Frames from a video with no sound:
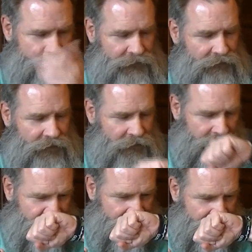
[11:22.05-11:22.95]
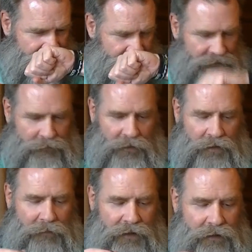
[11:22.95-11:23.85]
on the spot of
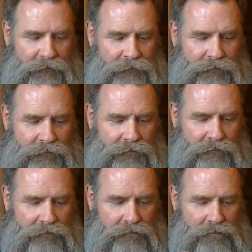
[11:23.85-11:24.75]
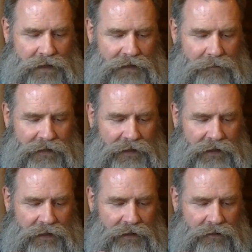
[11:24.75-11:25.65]
my back of my
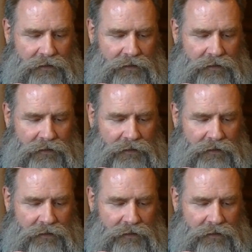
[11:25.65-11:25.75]
hand.